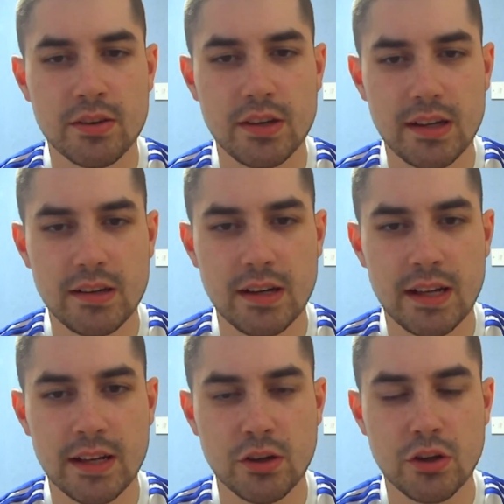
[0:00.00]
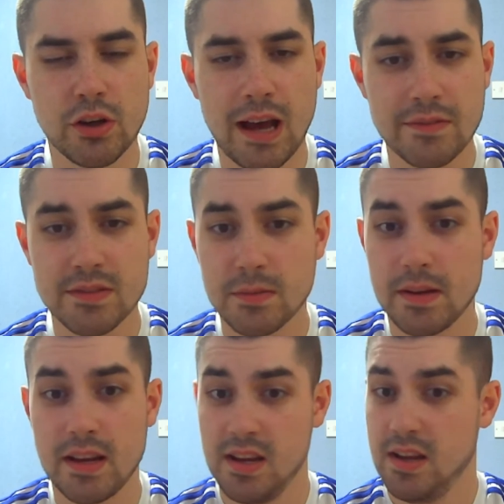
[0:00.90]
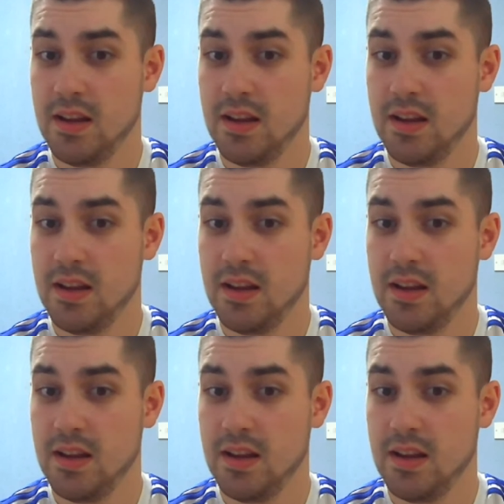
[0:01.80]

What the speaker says: clearly going to have to be